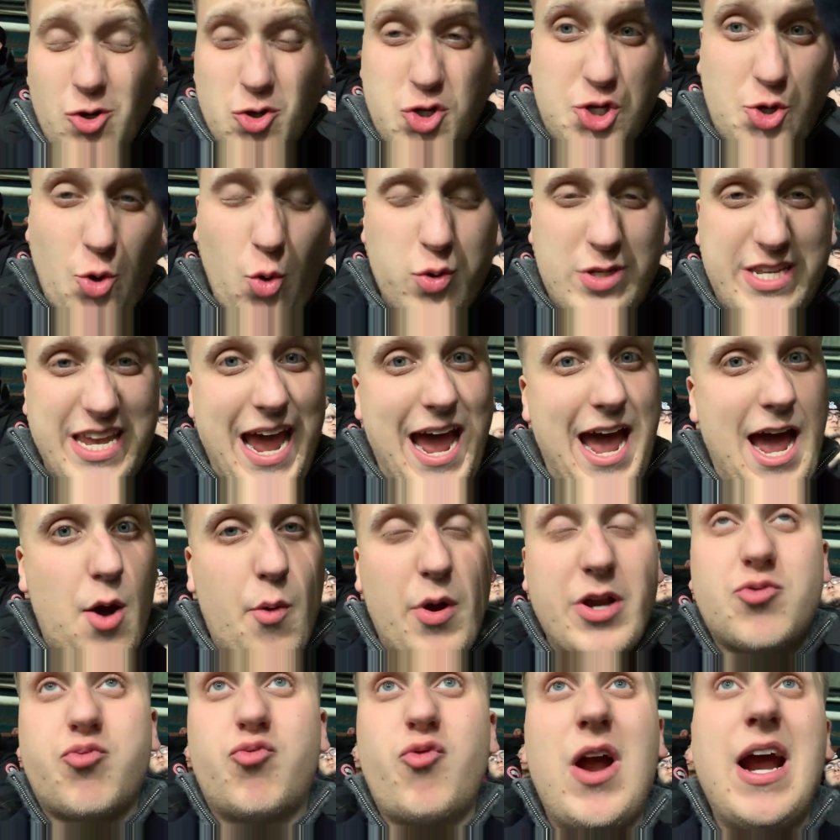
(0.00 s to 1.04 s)
got sorted out.
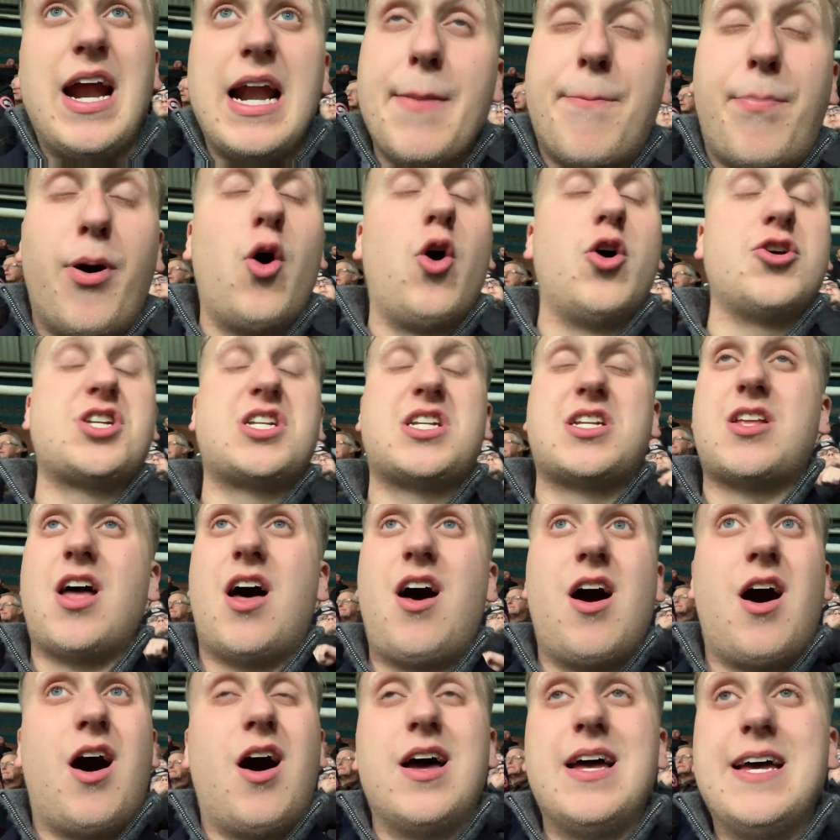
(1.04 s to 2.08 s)
It's a really poor
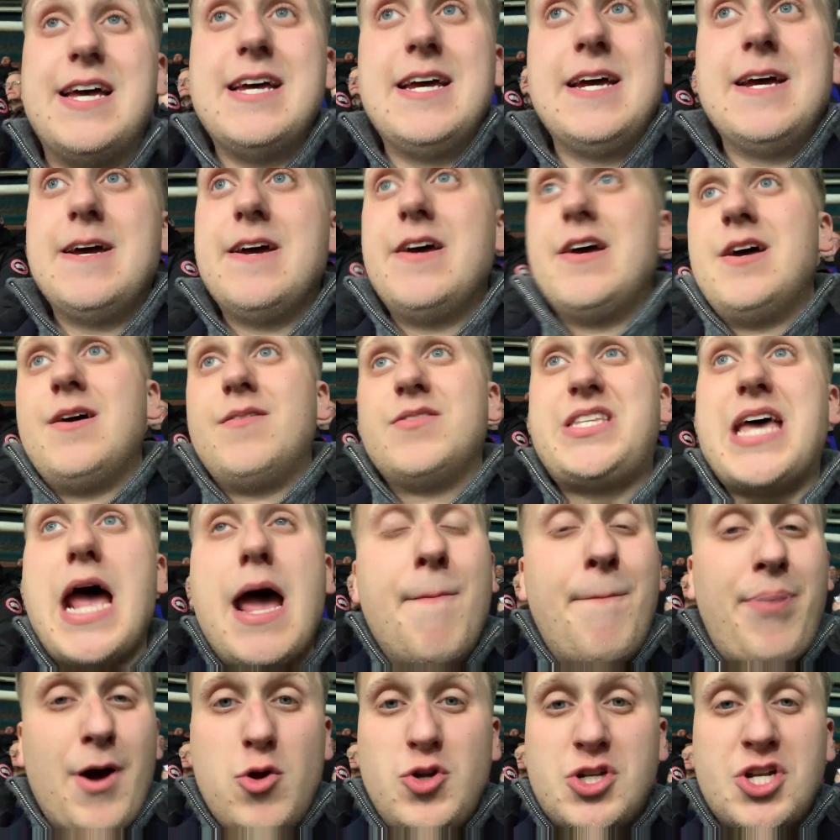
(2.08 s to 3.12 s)
start.
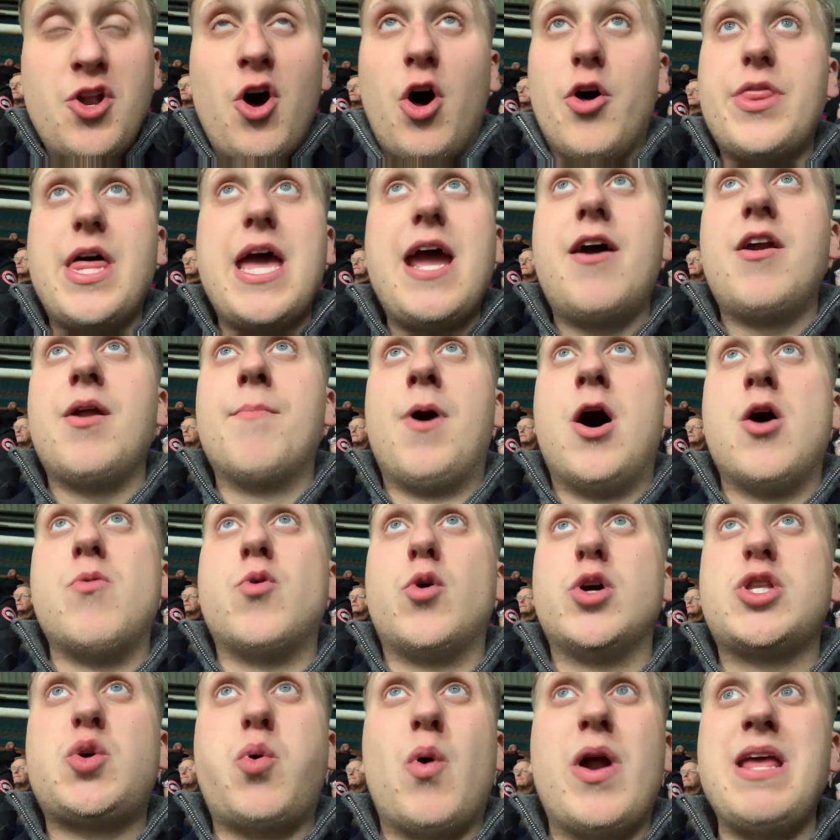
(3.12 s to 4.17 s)
Tempo's not there at the moment.
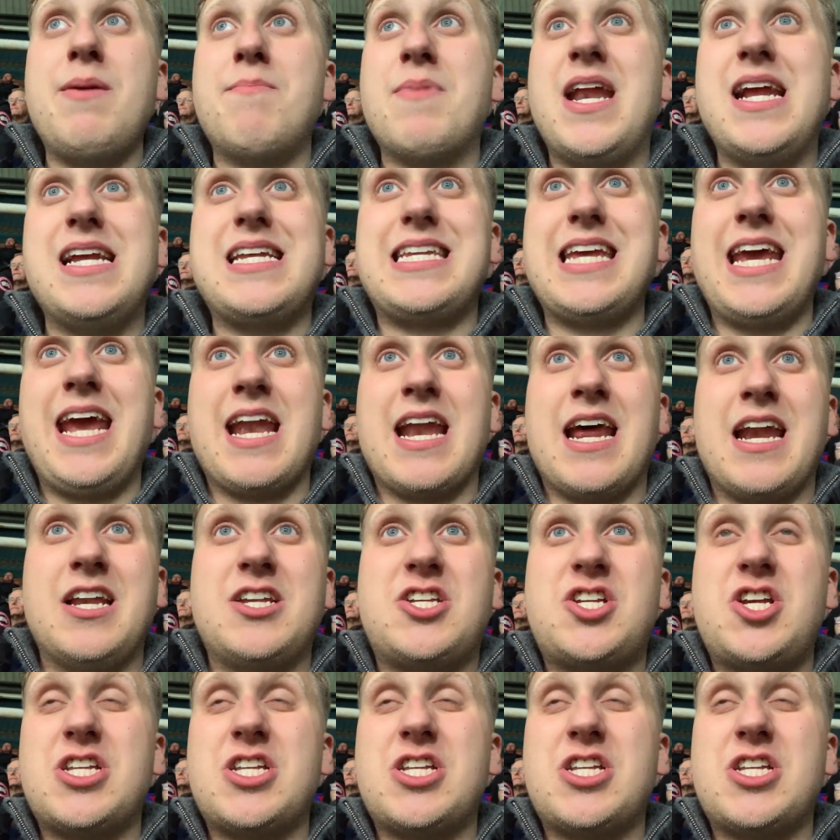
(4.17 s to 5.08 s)
We're 20 minutes in, and it's